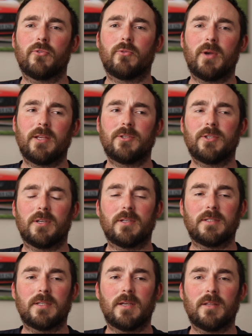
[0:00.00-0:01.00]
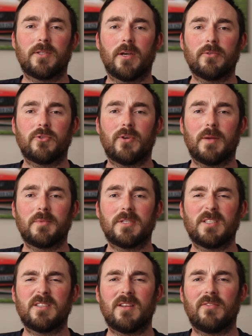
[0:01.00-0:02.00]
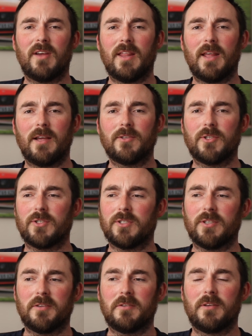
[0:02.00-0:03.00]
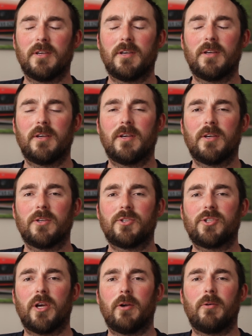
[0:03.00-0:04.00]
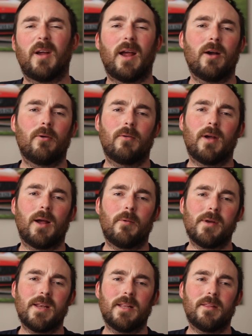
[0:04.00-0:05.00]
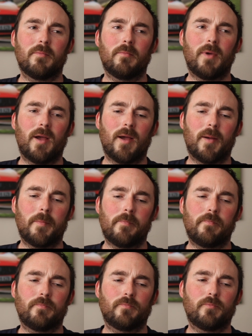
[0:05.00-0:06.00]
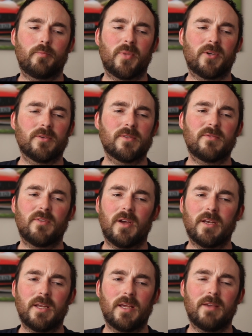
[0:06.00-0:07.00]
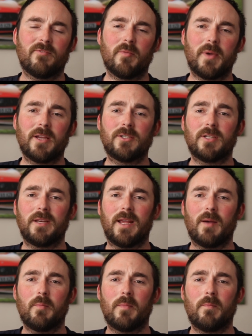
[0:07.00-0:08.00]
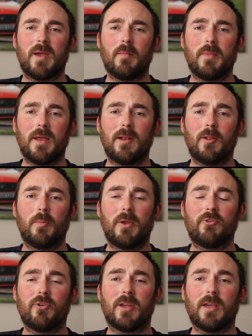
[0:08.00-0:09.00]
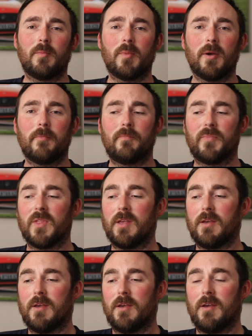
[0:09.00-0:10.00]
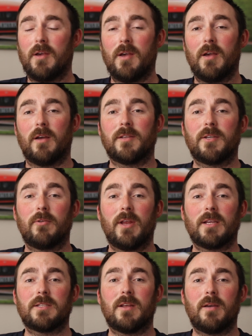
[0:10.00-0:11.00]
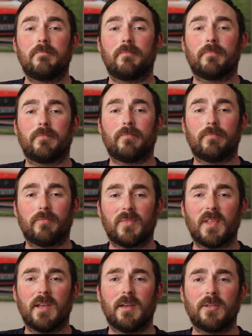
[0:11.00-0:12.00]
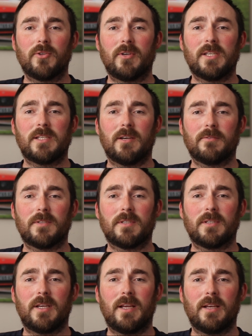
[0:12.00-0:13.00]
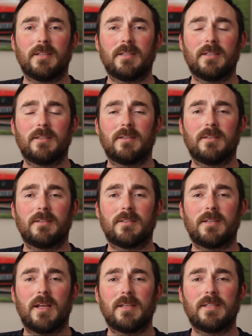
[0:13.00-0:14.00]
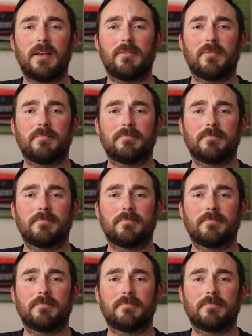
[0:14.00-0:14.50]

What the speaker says: switch and the toe straps and stuff like that, just to show how I did them, because finding information can be a little bit tricky. But until next time, enjoy yourselves and stay safe.